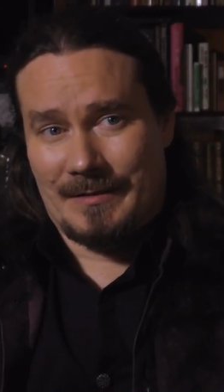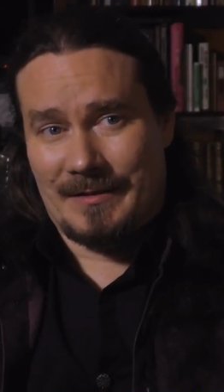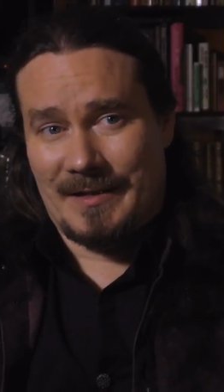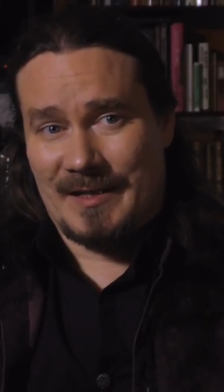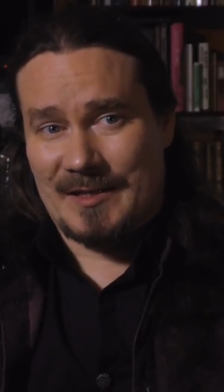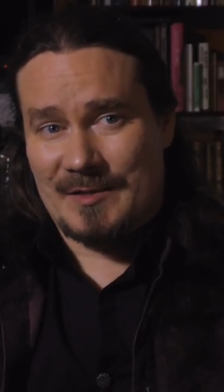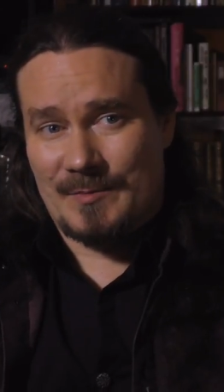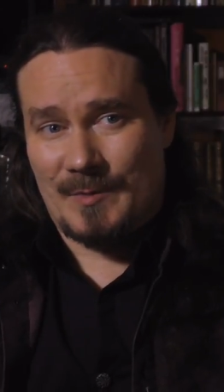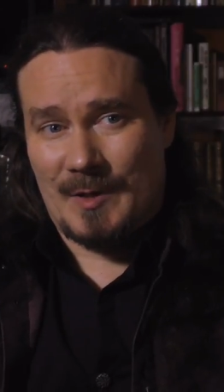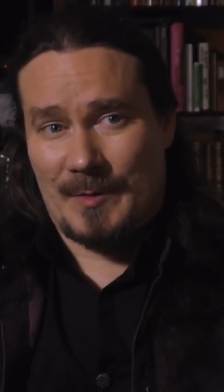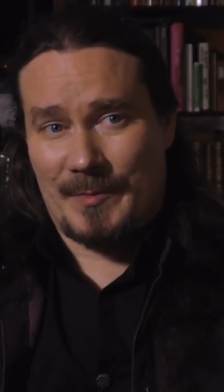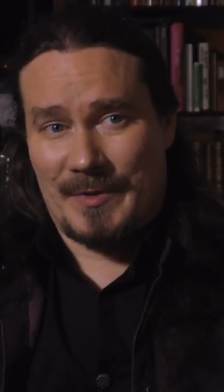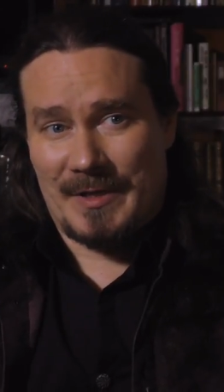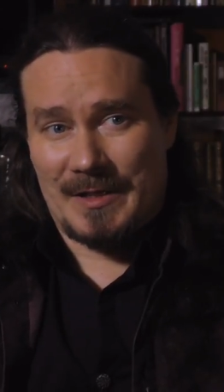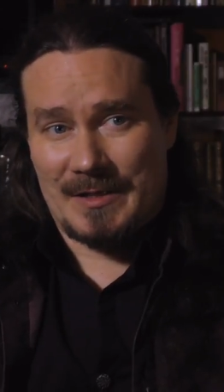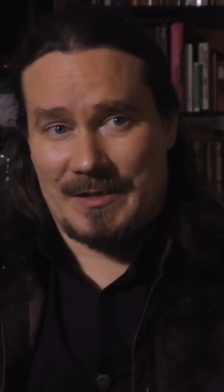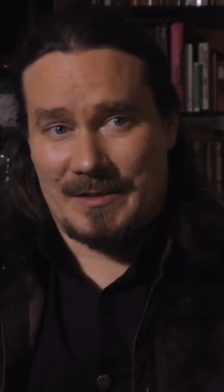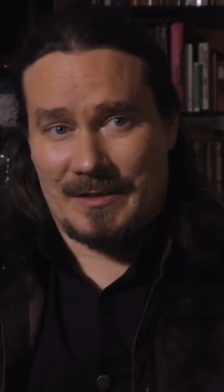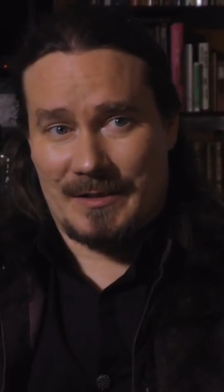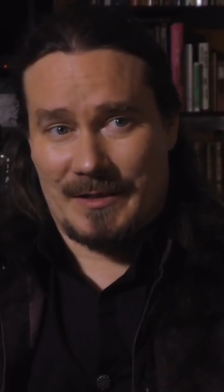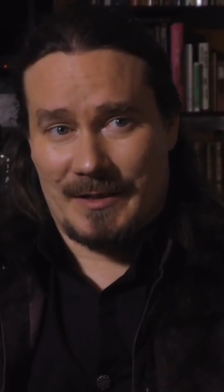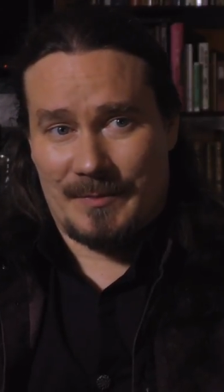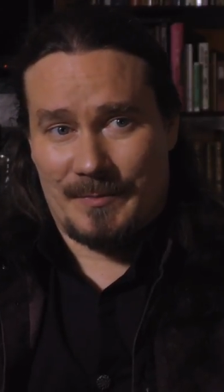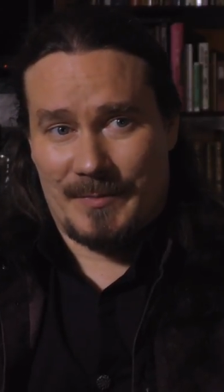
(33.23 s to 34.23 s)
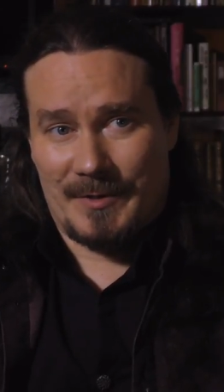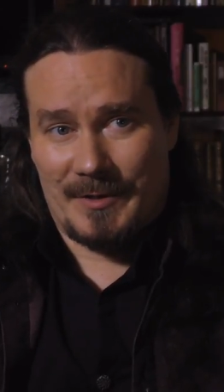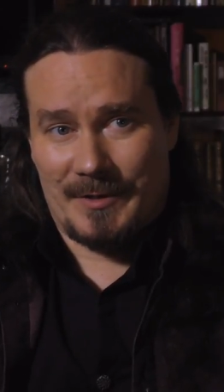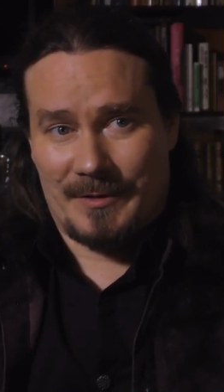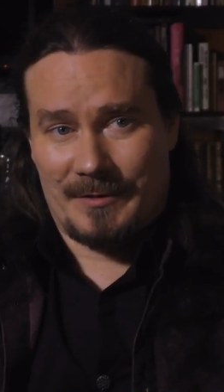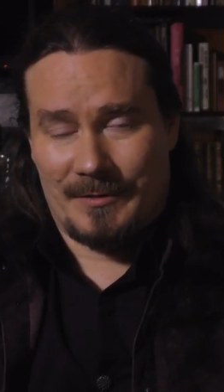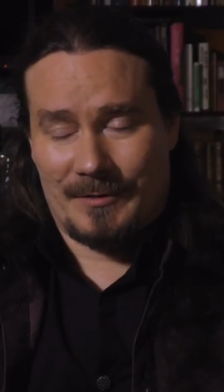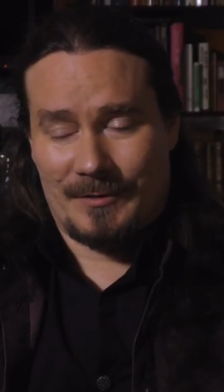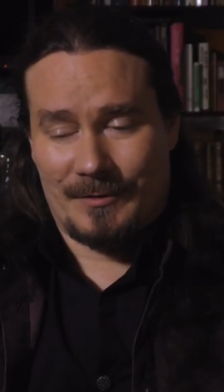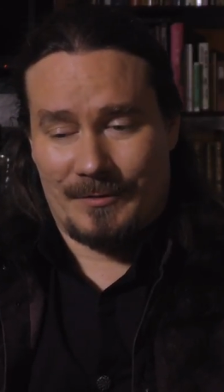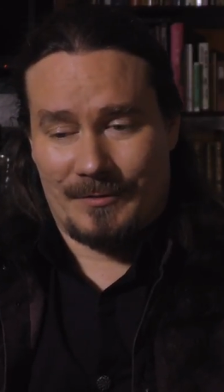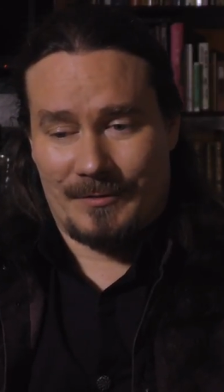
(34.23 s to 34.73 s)
That's my biggest
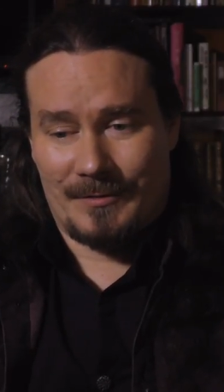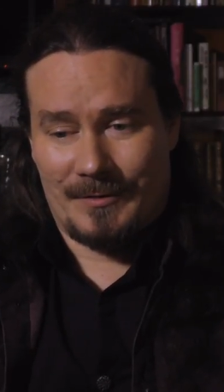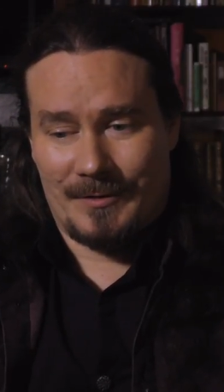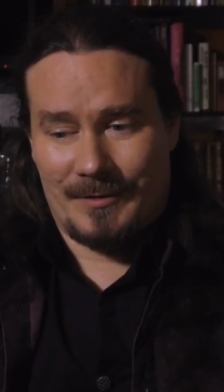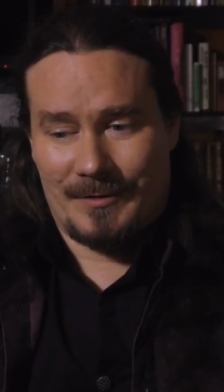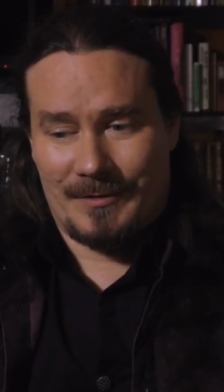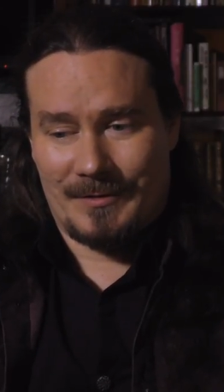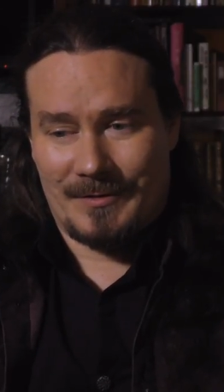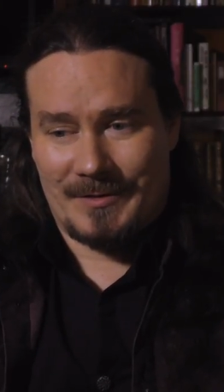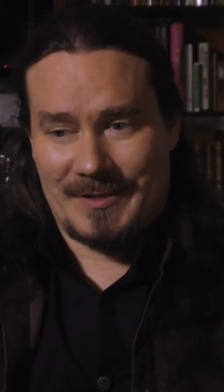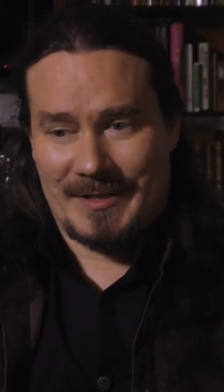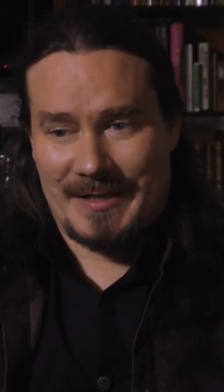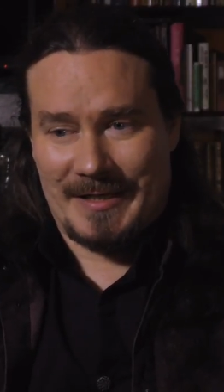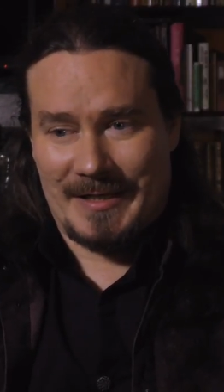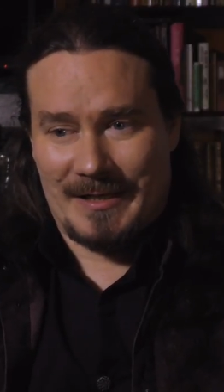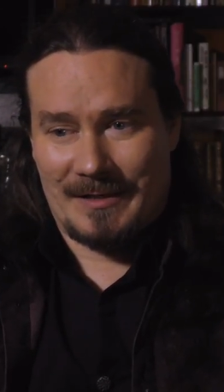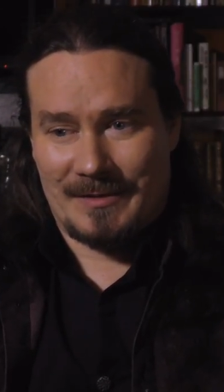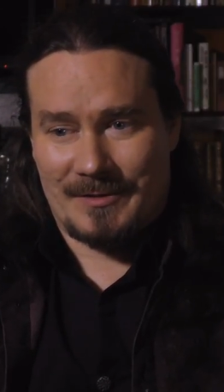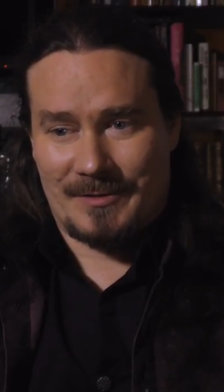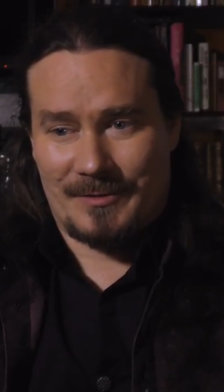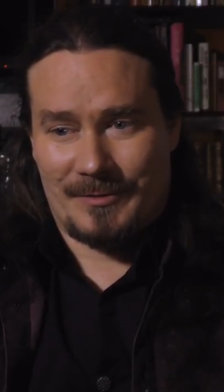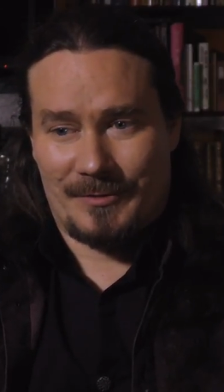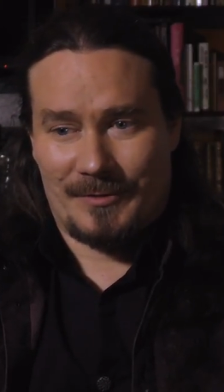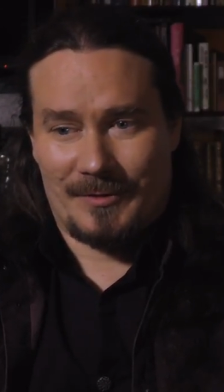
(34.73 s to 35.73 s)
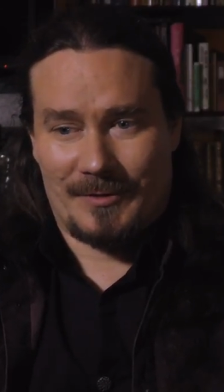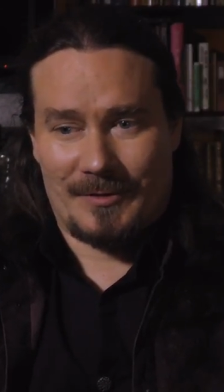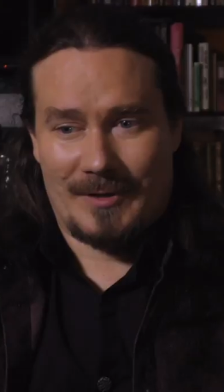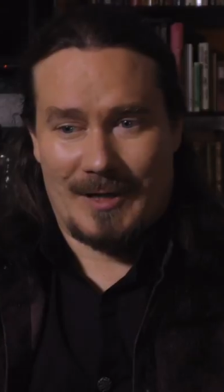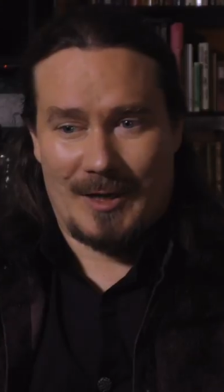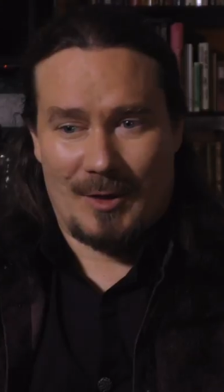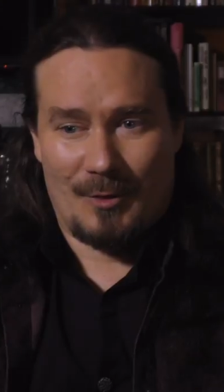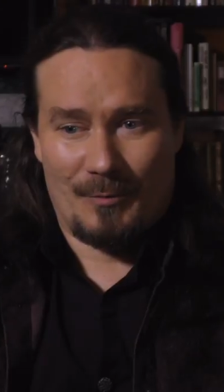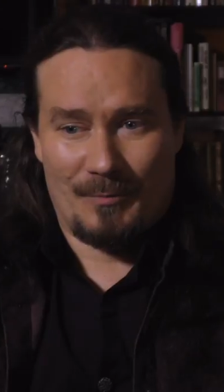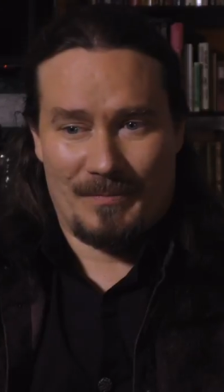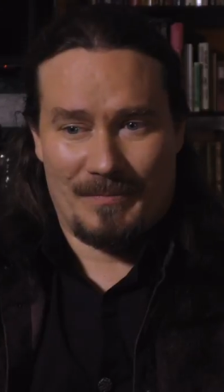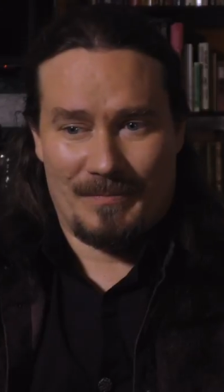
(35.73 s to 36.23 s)
nightmare, not the sales or not
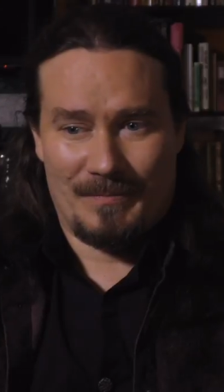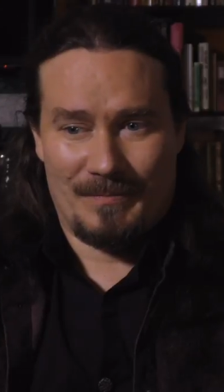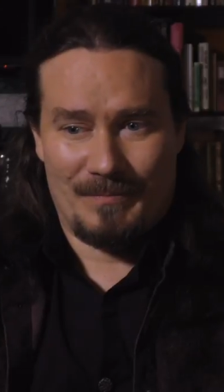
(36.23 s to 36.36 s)
how